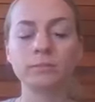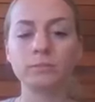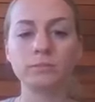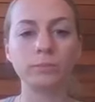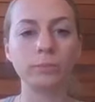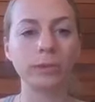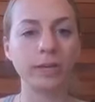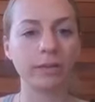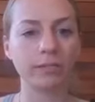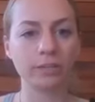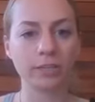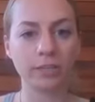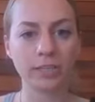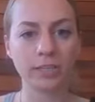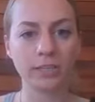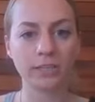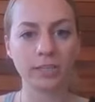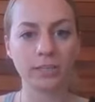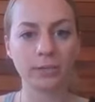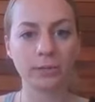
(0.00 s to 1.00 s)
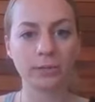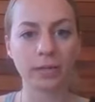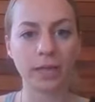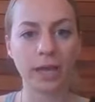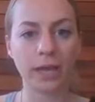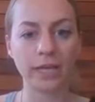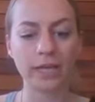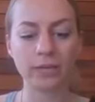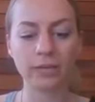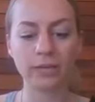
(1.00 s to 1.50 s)
whatever it is that you
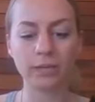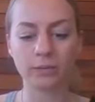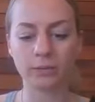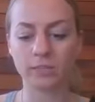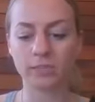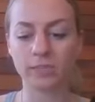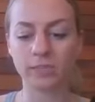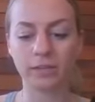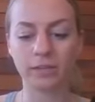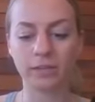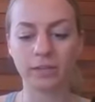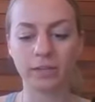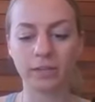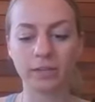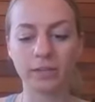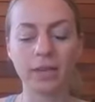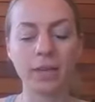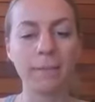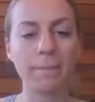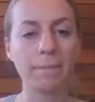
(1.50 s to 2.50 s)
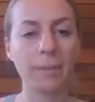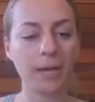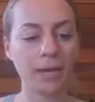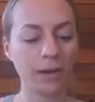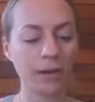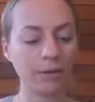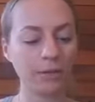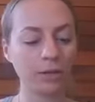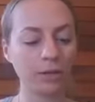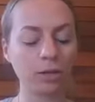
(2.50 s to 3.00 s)
like, or cereal,
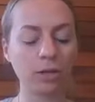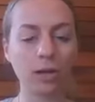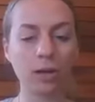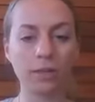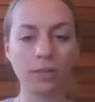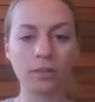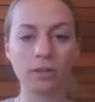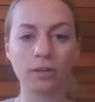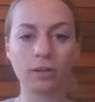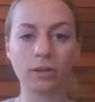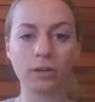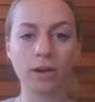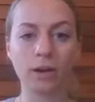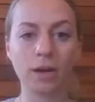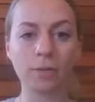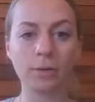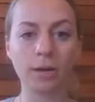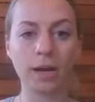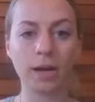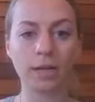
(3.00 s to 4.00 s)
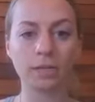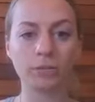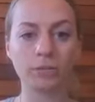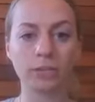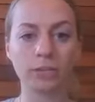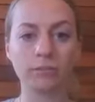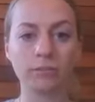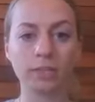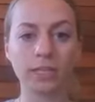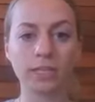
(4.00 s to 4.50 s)
pair your
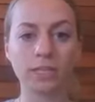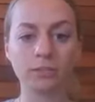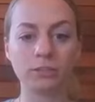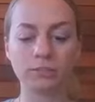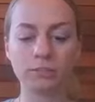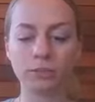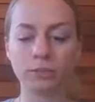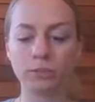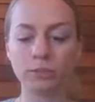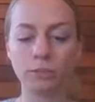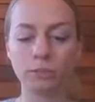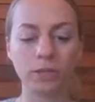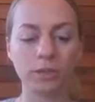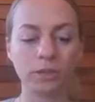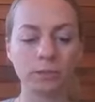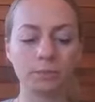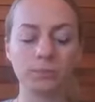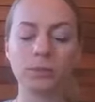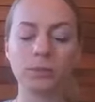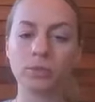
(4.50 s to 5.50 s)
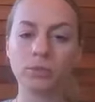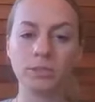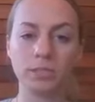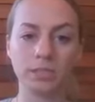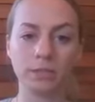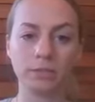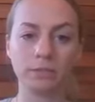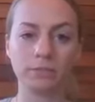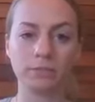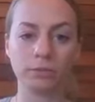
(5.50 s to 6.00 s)
carbohydrate-rich food with a
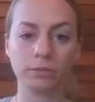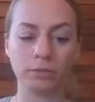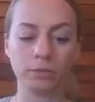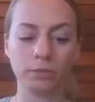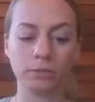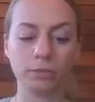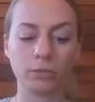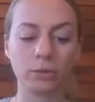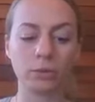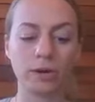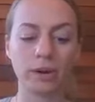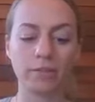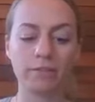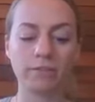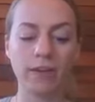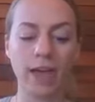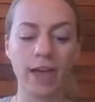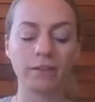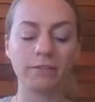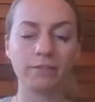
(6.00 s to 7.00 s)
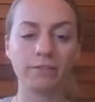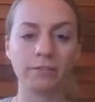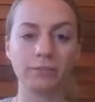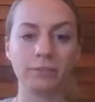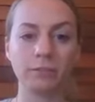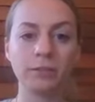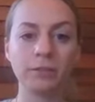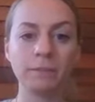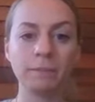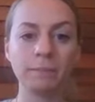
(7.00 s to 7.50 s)
protein food or a fat
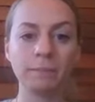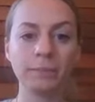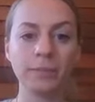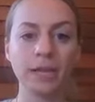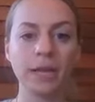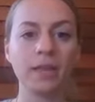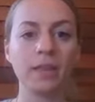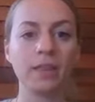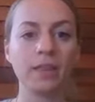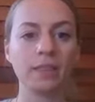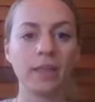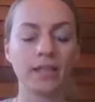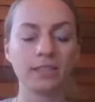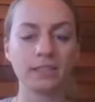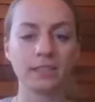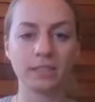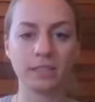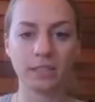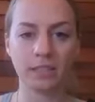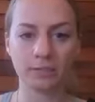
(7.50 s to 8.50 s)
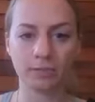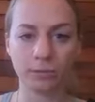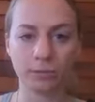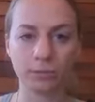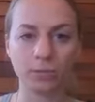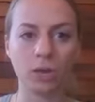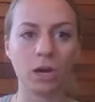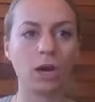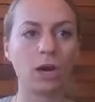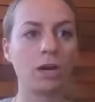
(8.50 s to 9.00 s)
food. That's going to give
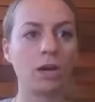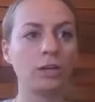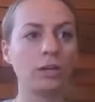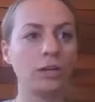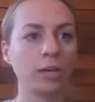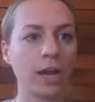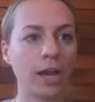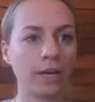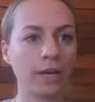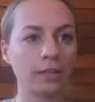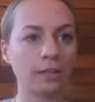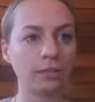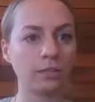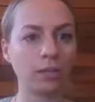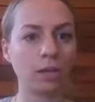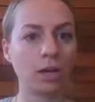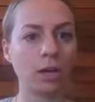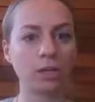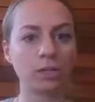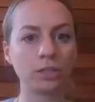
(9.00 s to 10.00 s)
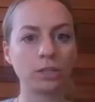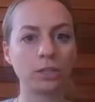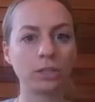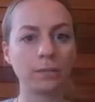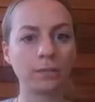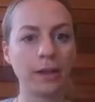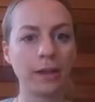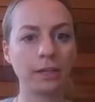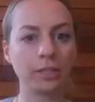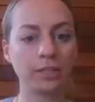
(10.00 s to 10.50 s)
you longer and
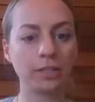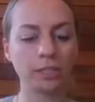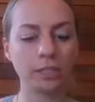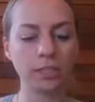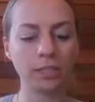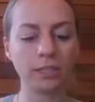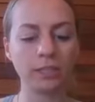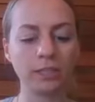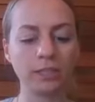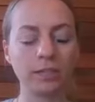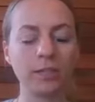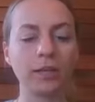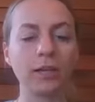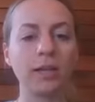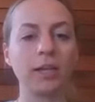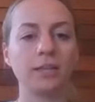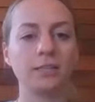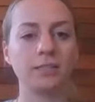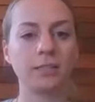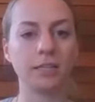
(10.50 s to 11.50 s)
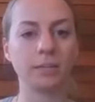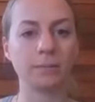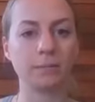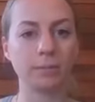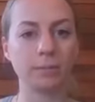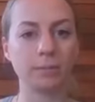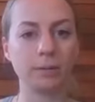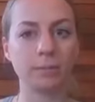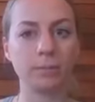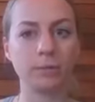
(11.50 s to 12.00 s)
long-term energy. It's going to
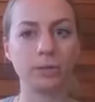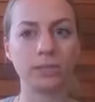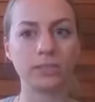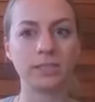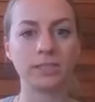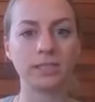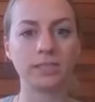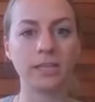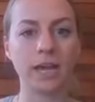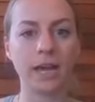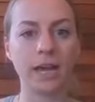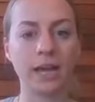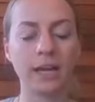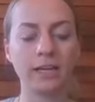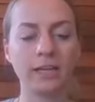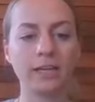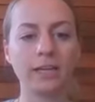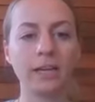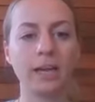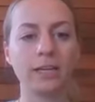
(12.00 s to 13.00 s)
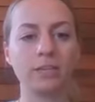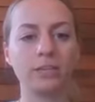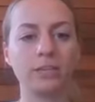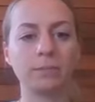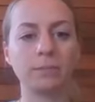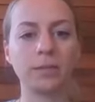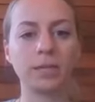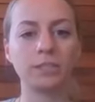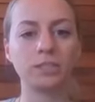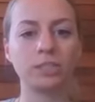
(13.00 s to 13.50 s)
promote more satiety, and
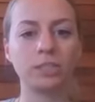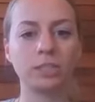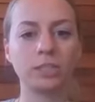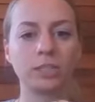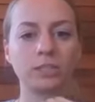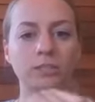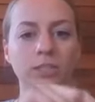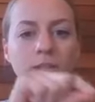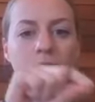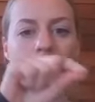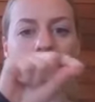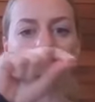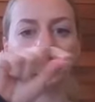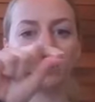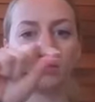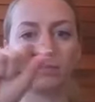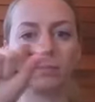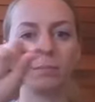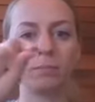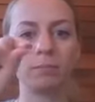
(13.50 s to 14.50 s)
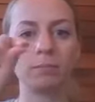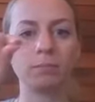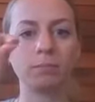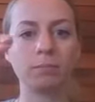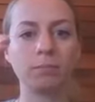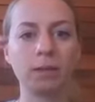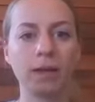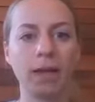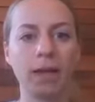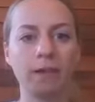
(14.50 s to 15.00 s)
your blood sugars are going to
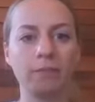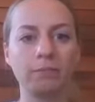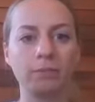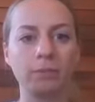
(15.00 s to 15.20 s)
have